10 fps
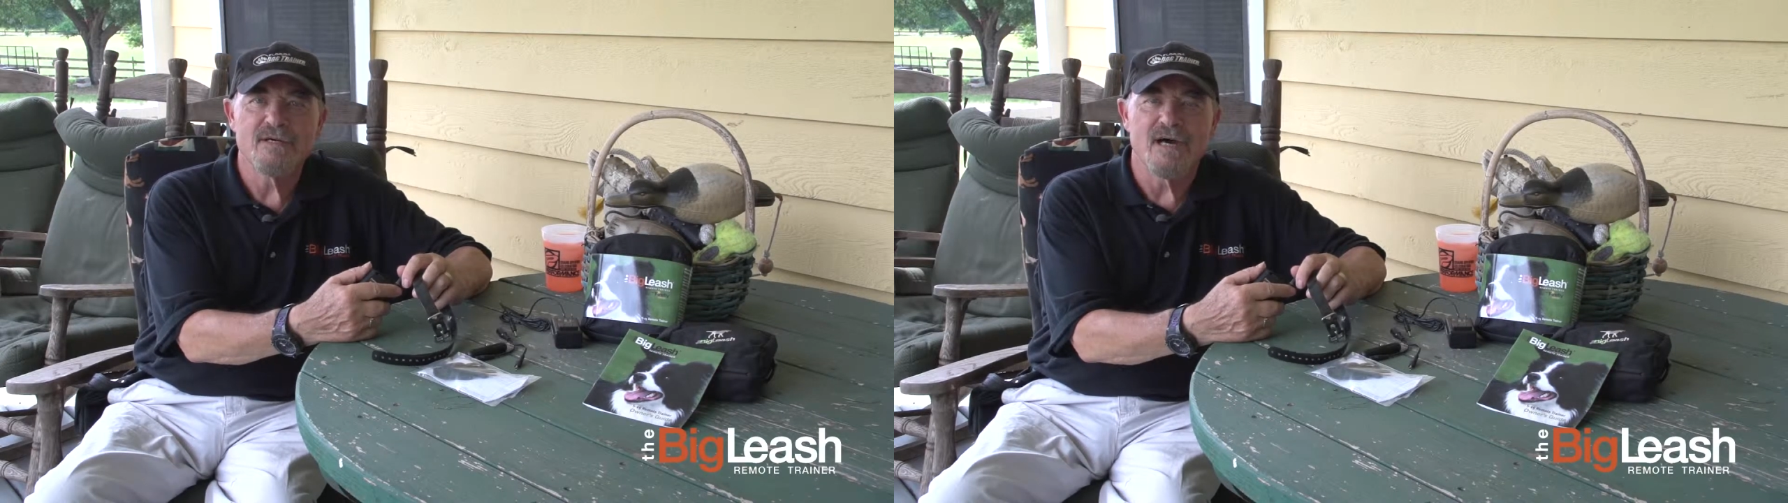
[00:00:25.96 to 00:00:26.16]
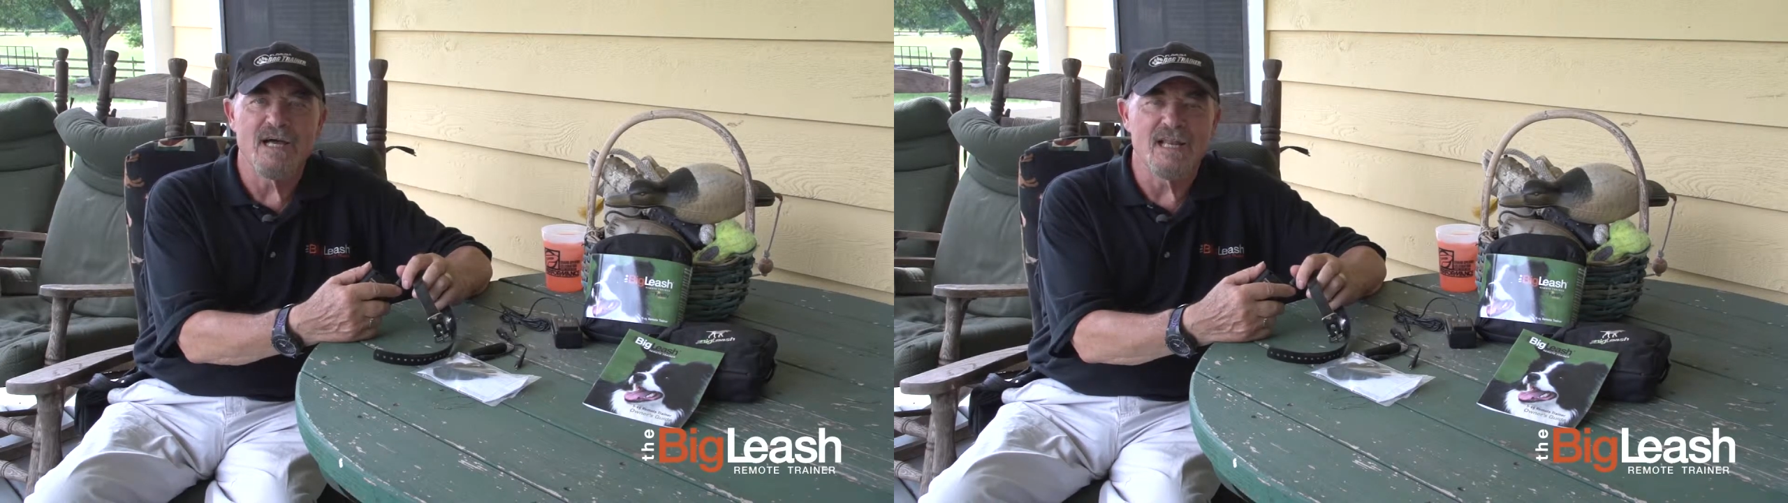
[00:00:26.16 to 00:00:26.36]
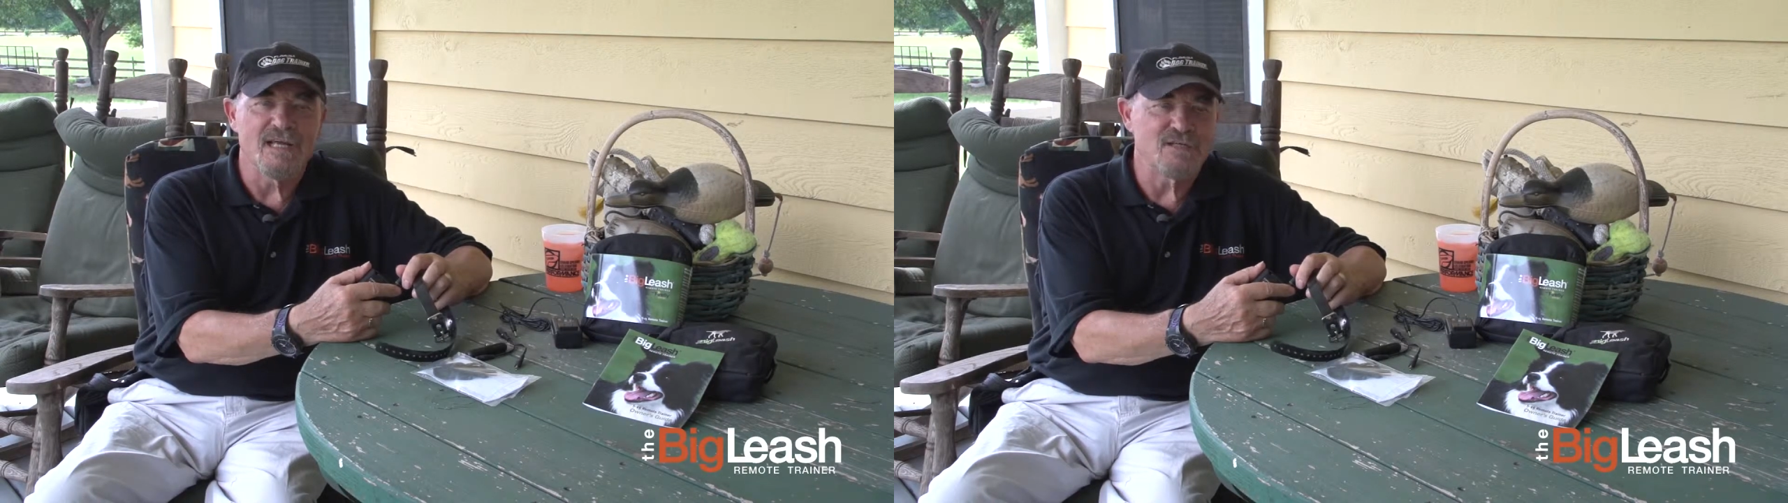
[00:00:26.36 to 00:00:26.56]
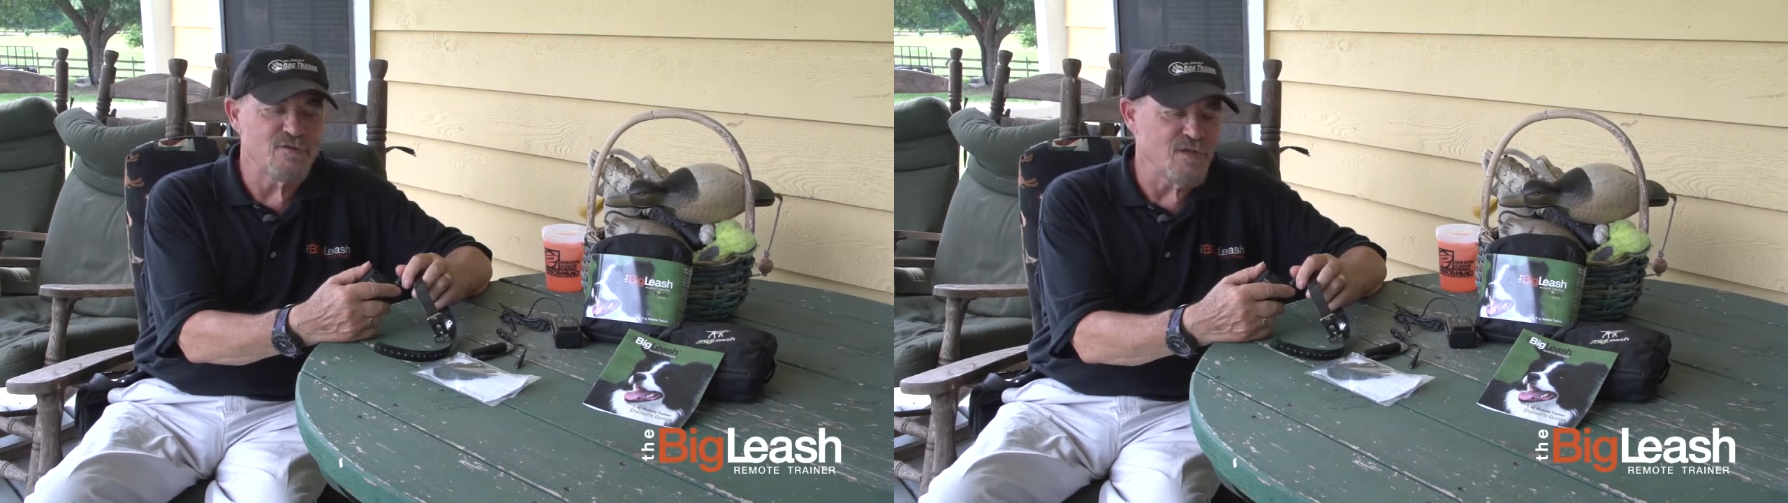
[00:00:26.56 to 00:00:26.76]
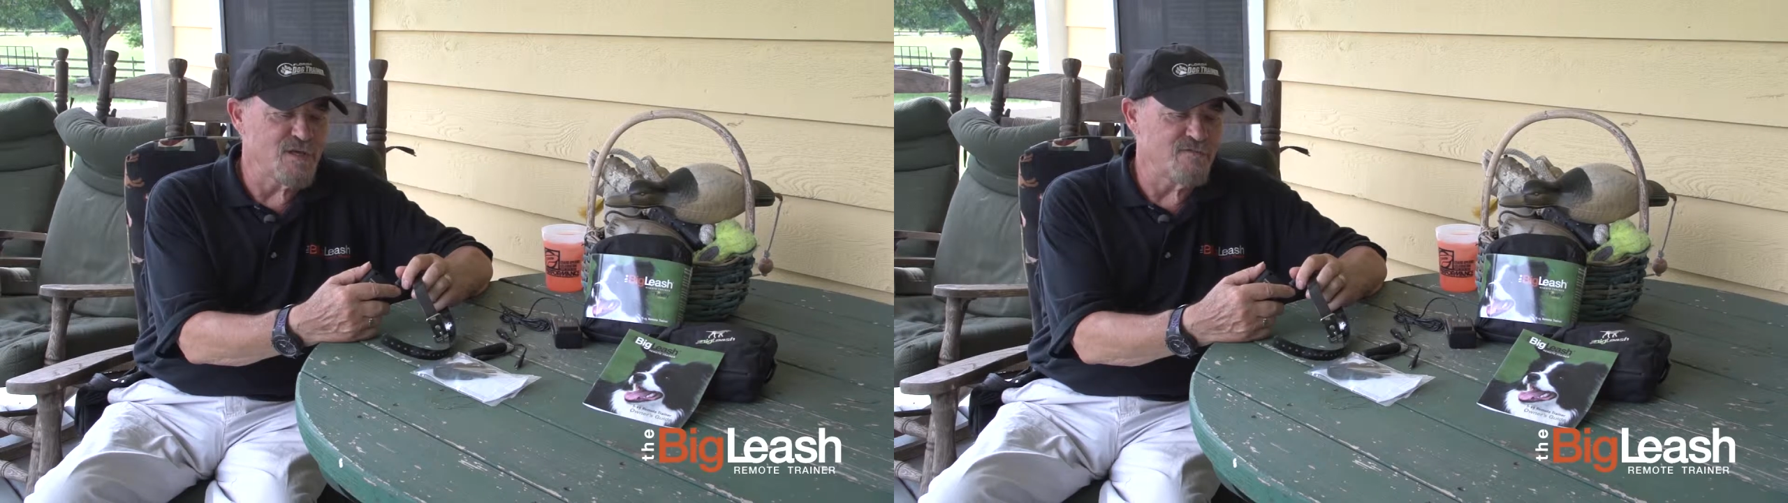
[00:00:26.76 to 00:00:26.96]
I like to
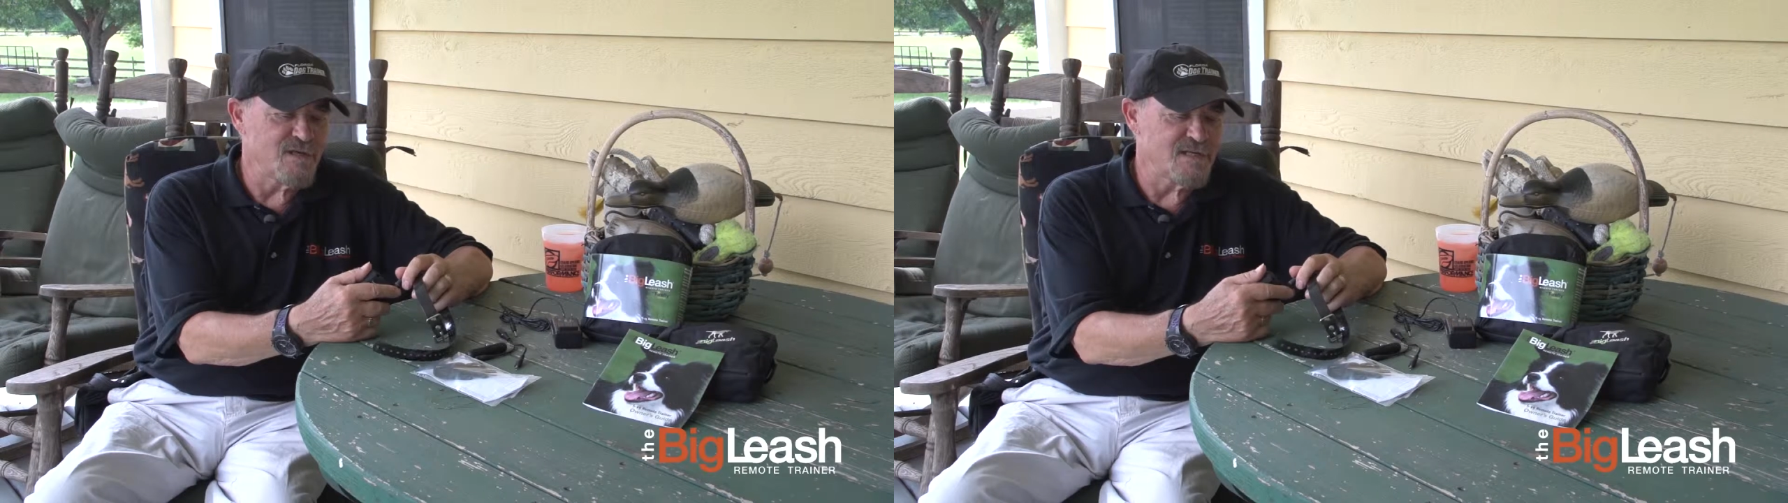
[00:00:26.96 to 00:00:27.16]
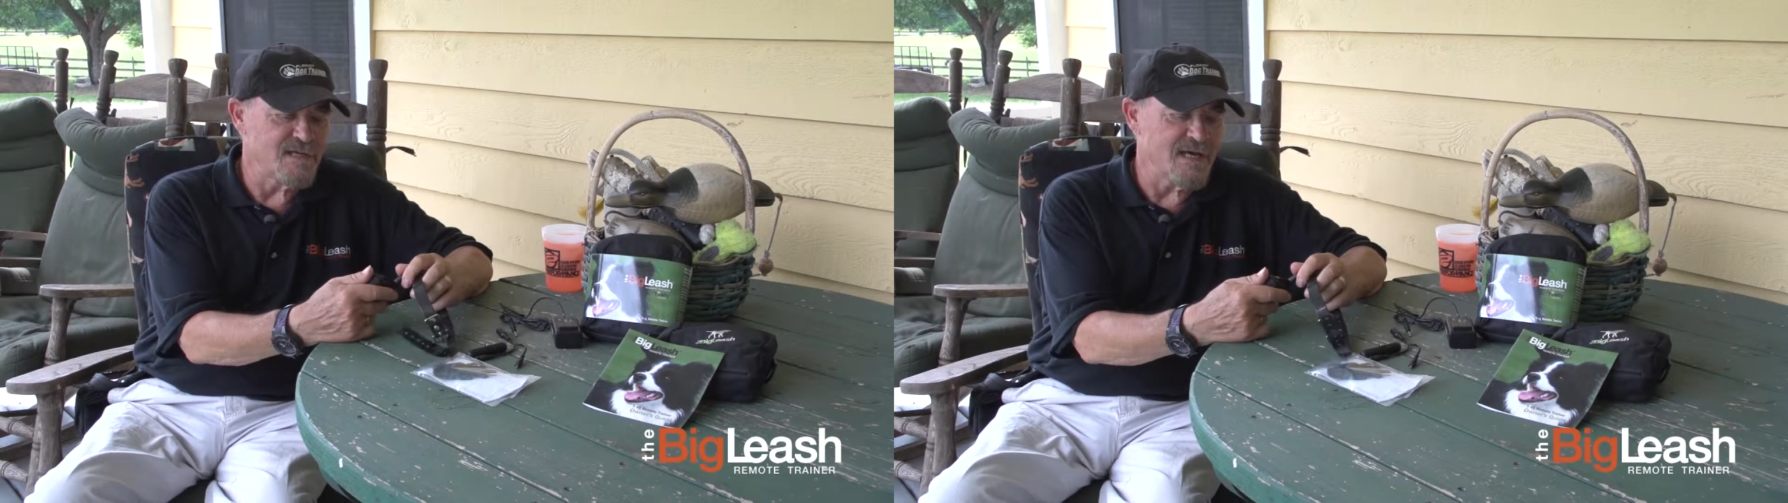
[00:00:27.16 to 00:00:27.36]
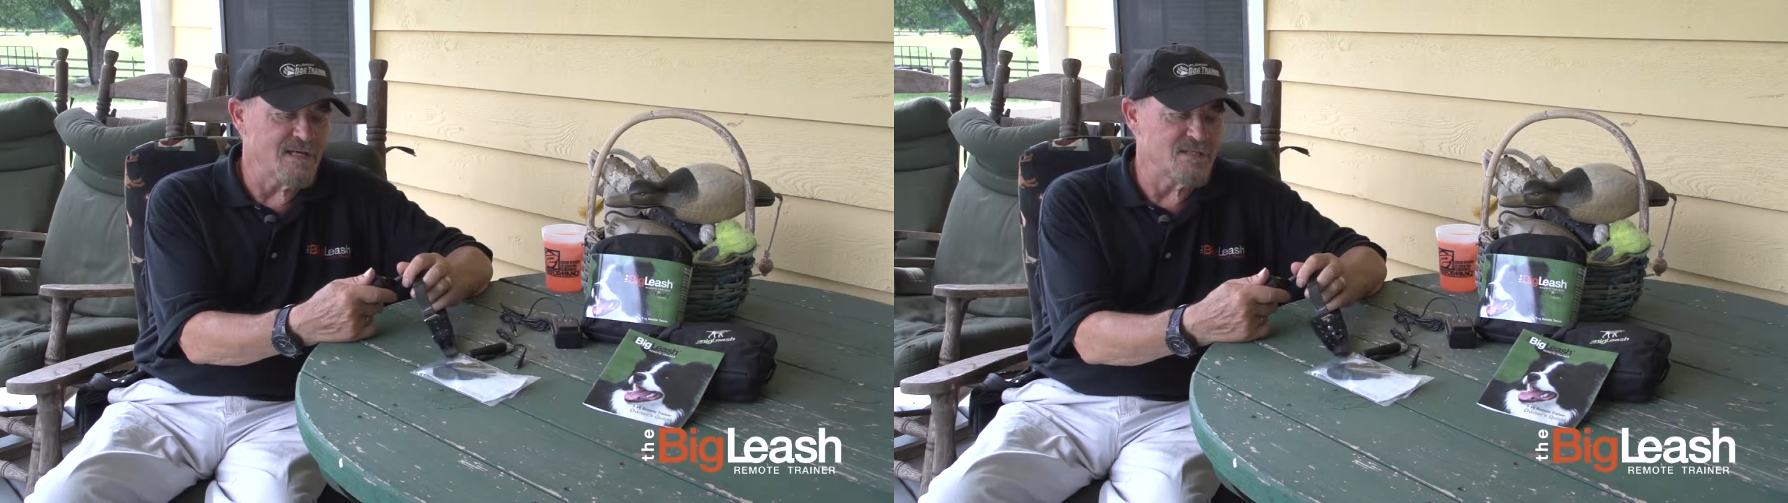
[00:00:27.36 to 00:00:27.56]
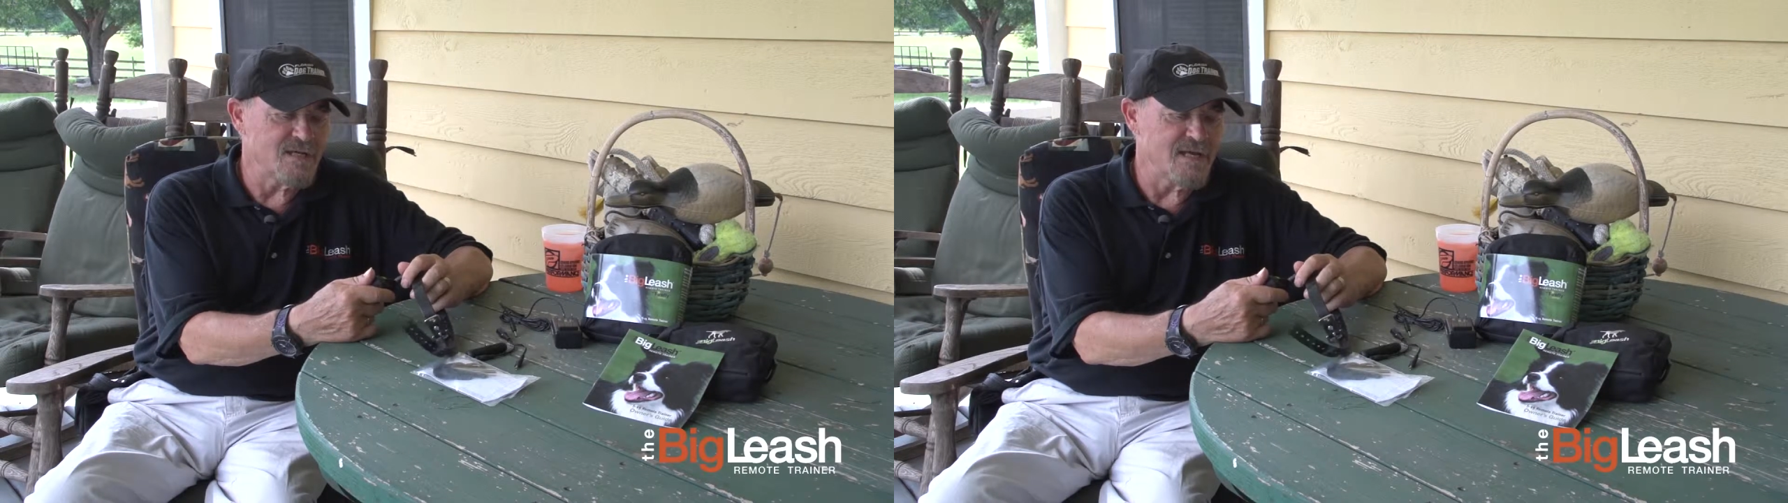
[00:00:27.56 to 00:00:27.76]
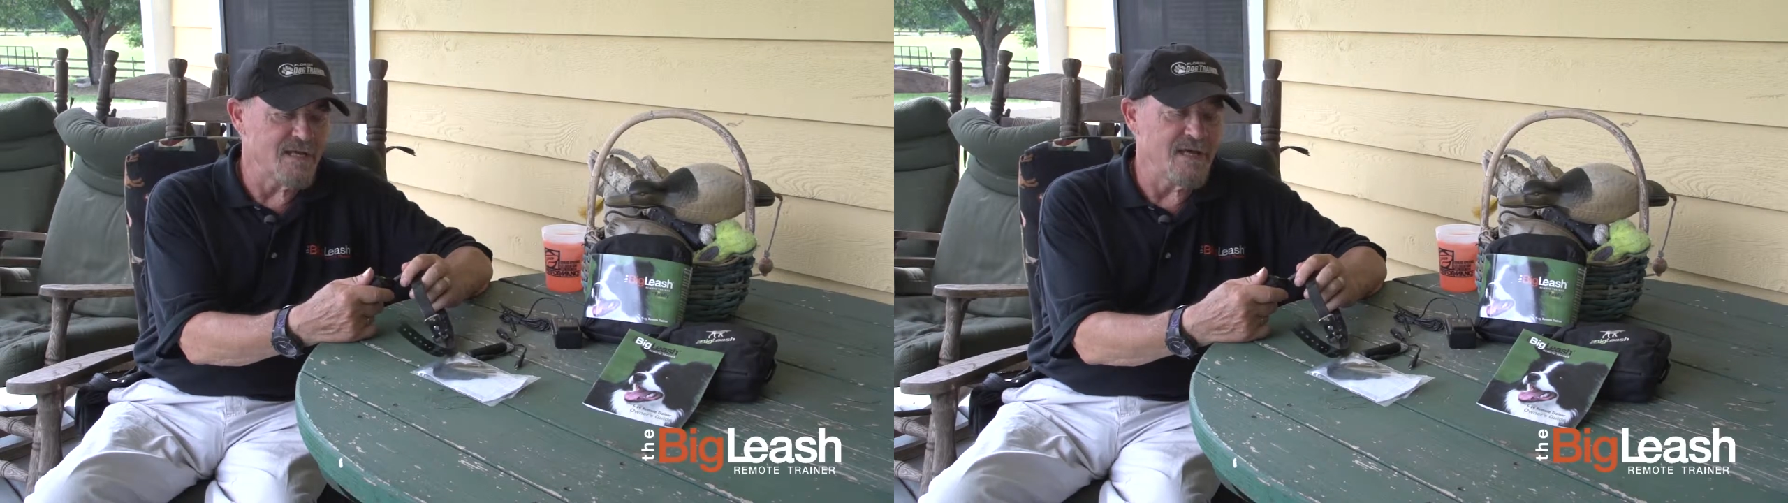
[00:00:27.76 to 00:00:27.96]
think of it as
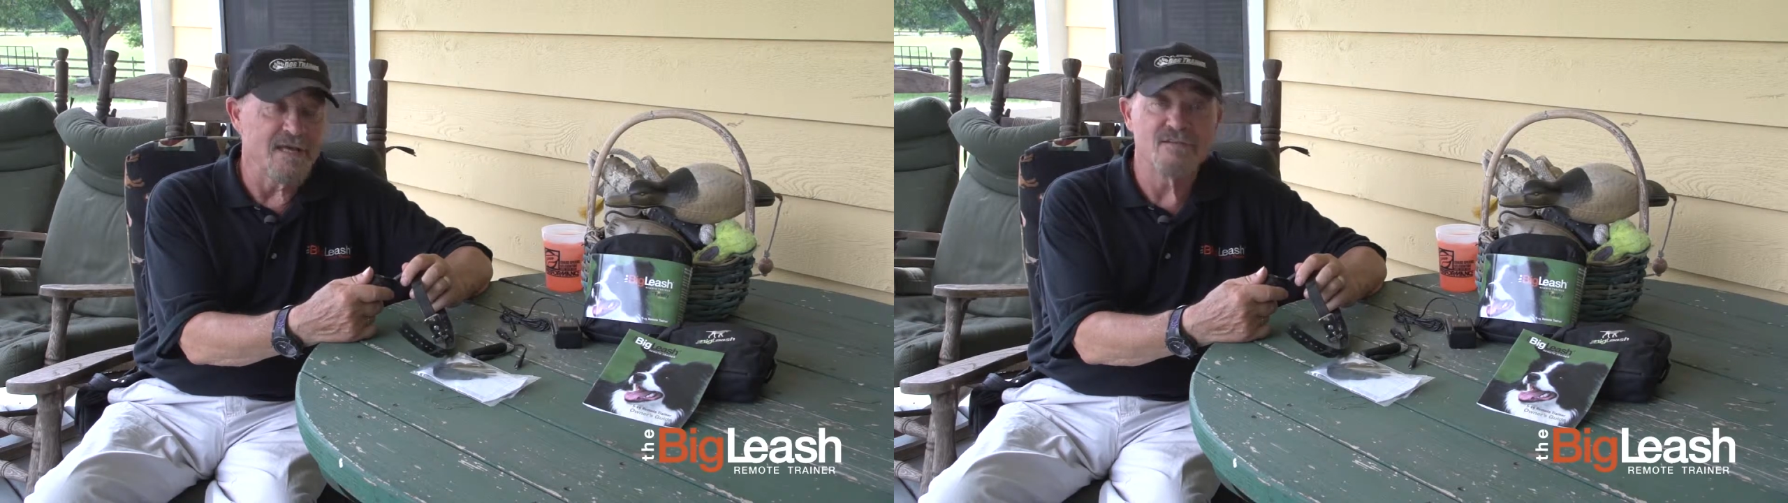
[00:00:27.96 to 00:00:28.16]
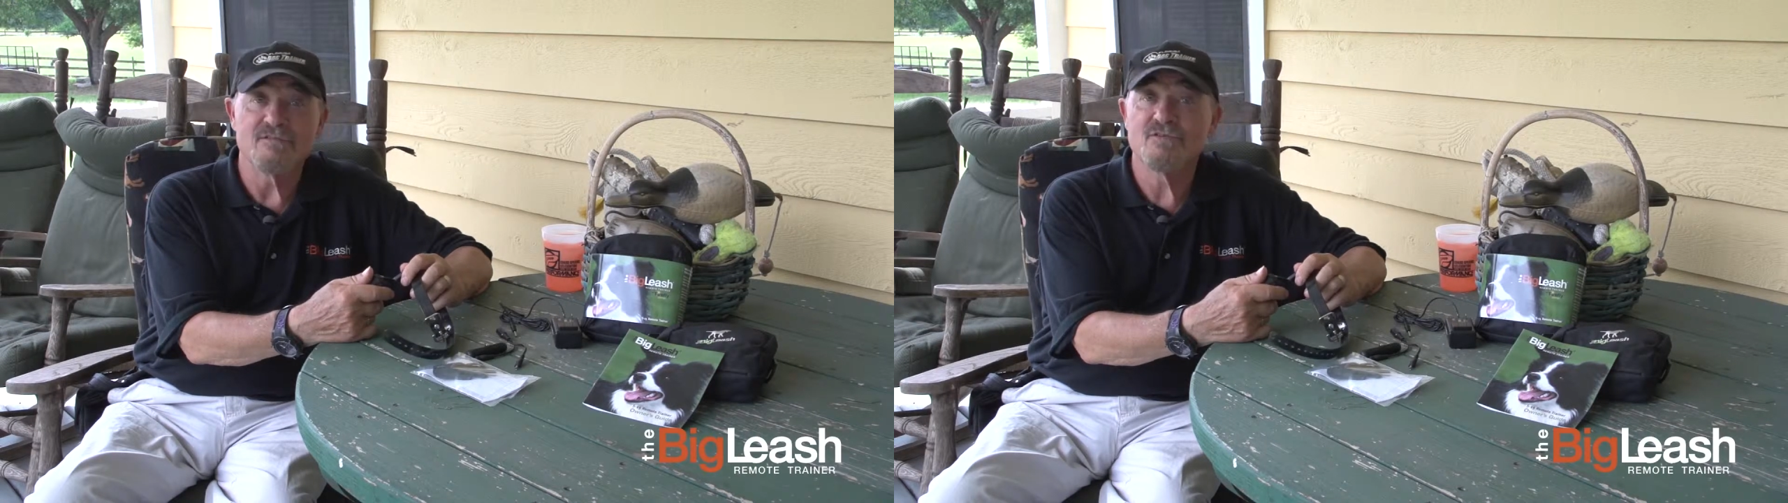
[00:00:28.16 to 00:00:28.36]
a